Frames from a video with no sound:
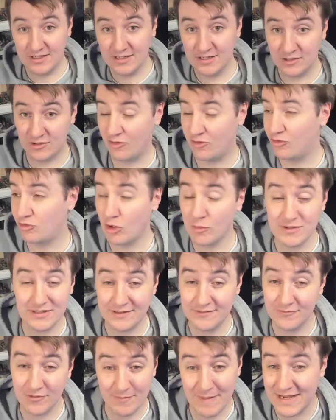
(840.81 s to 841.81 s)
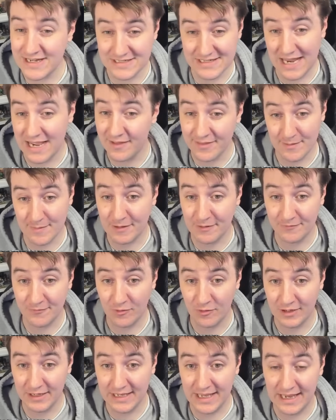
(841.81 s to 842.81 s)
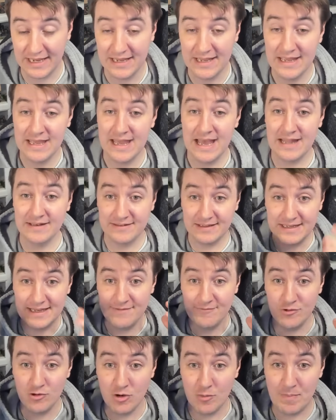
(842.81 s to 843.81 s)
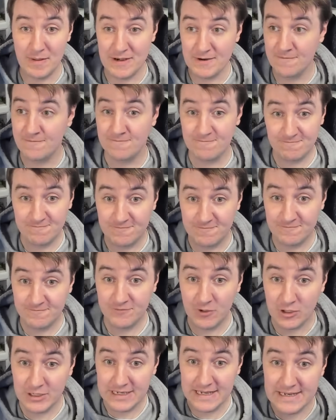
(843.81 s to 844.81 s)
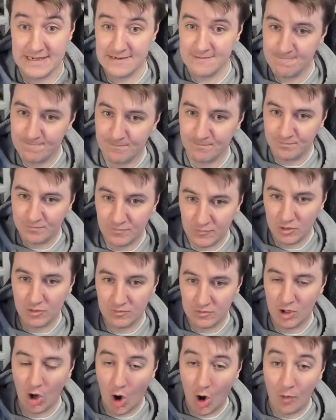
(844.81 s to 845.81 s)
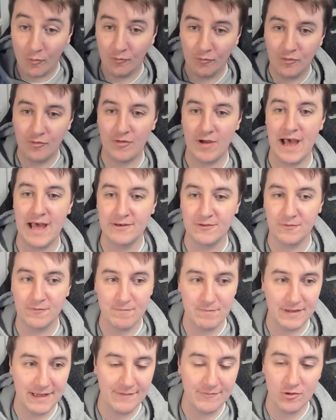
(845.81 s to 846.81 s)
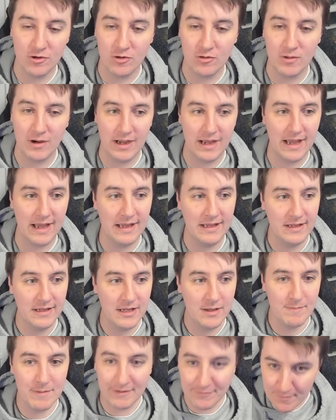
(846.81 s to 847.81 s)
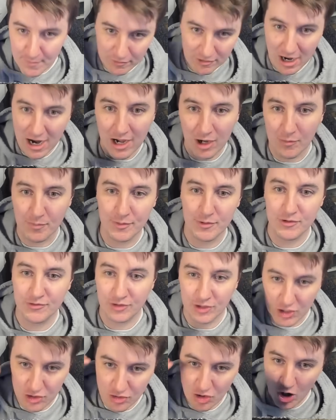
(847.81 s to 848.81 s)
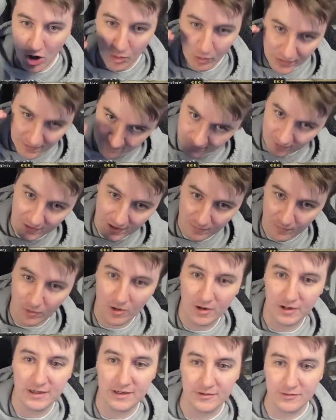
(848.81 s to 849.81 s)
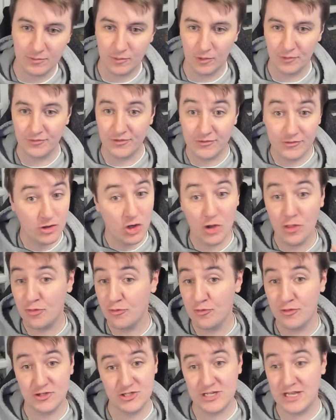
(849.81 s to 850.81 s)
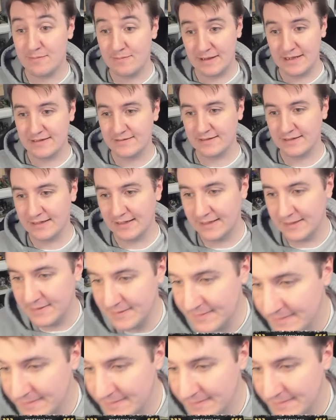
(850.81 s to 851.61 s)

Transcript: because there's so much information out there about 40k, and to give you a bit of fucking oomph, and to give you a bit of a morale boost so you know what you're fucking working towards. It's to cut through the shit, basically.